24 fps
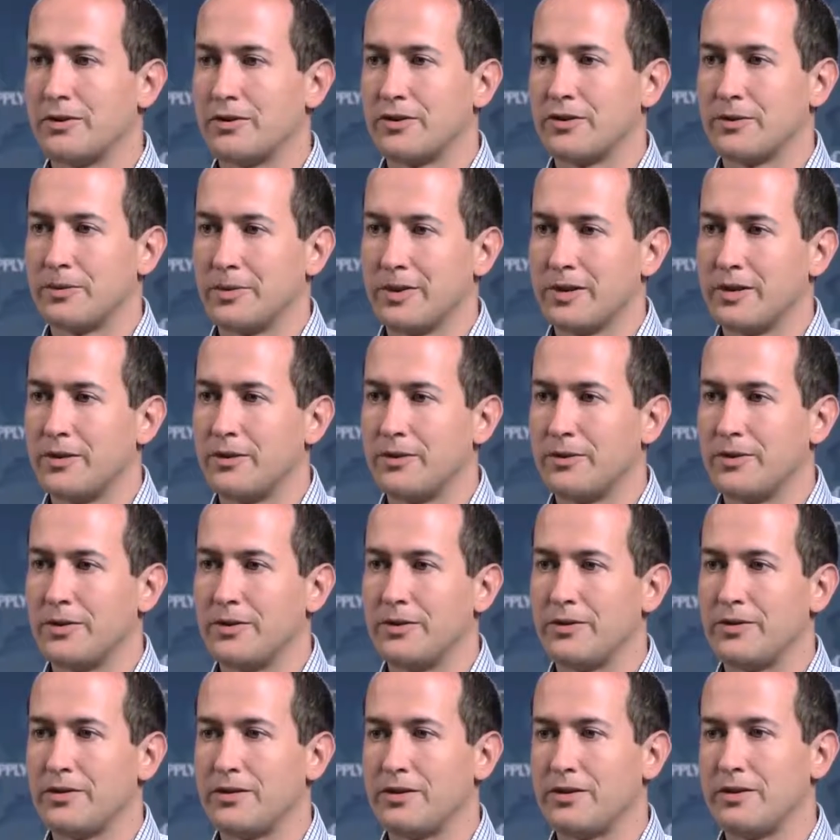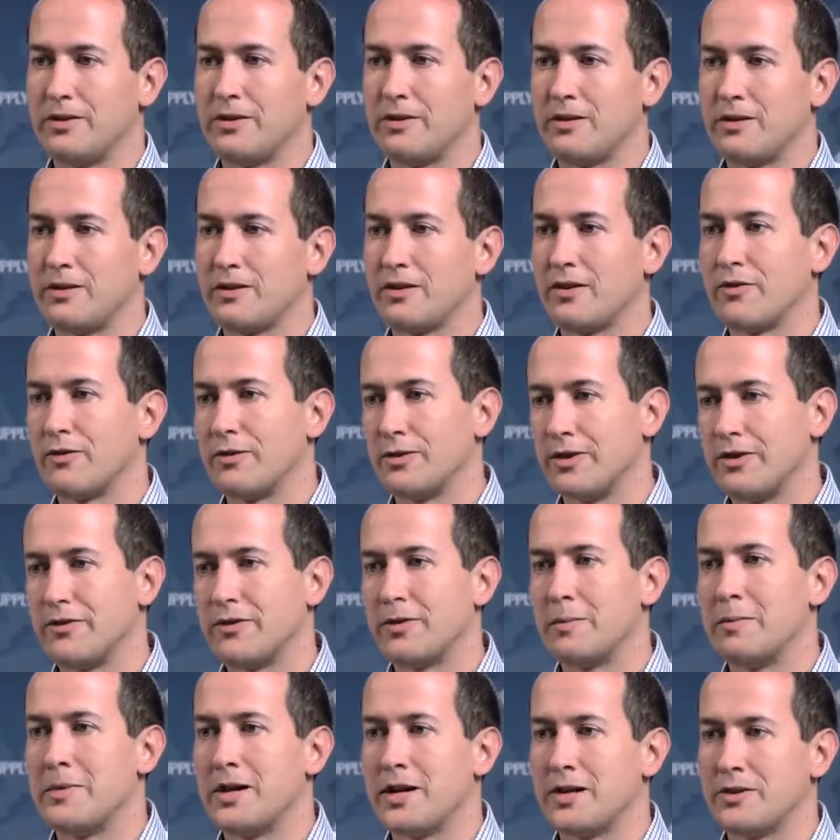So we do use several
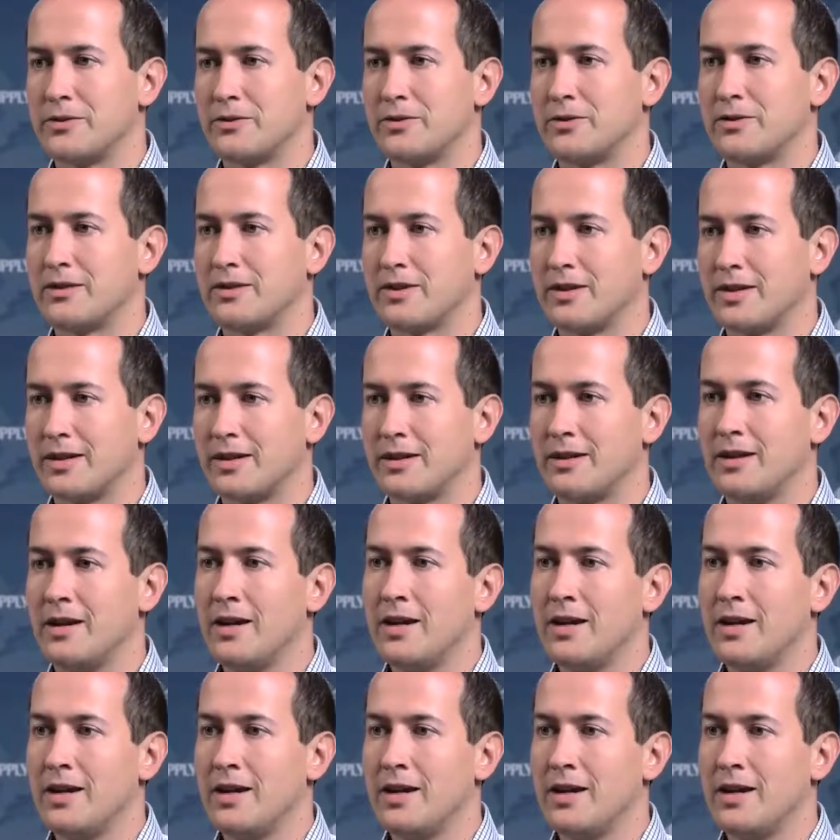different modules, and I